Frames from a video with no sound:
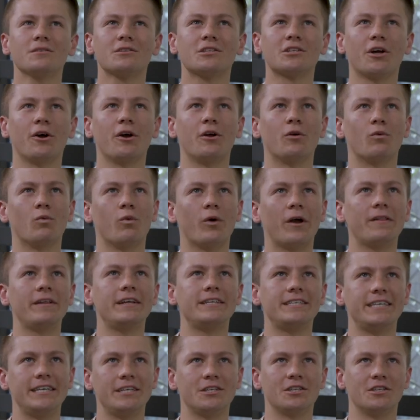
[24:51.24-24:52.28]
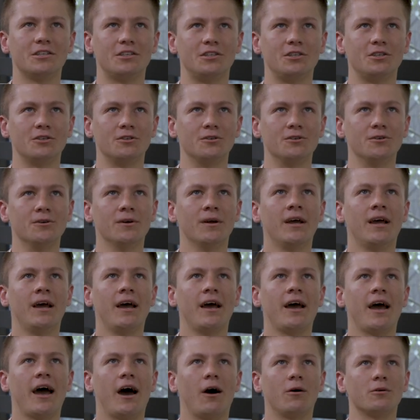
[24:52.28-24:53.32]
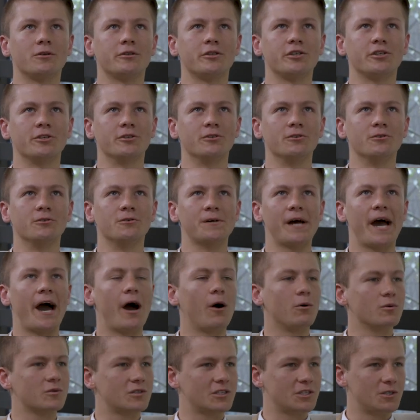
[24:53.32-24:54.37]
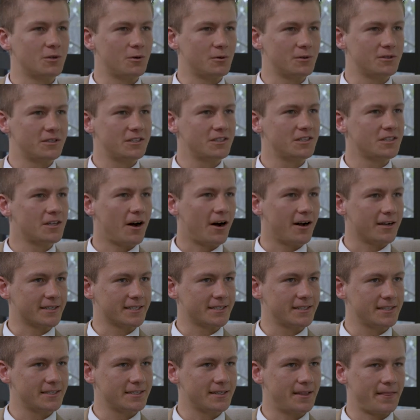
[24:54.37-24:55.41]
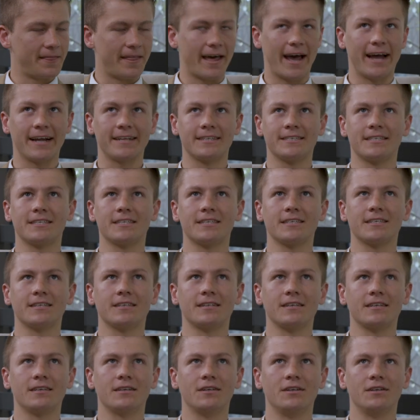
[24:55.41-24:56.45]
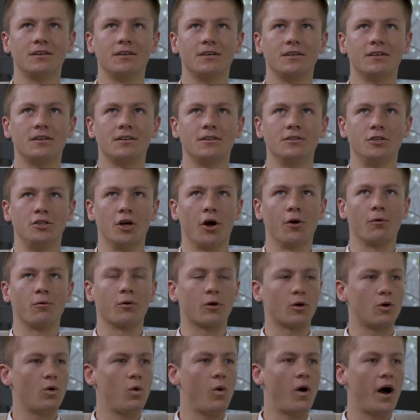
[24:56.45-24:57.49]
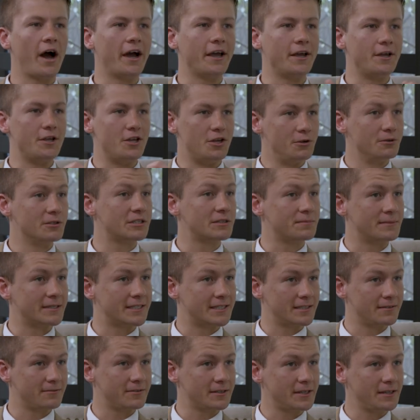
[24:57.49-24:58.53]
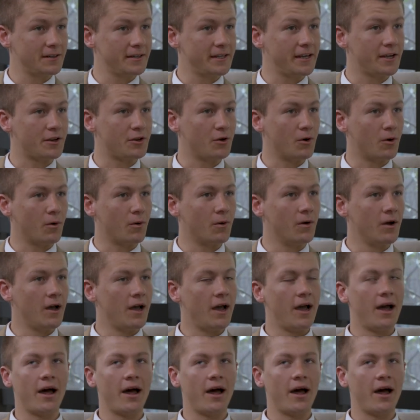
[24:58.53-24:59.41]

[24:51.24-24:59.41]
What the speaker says: So it really teaches you how to outsource tasks that don't require you specifically and your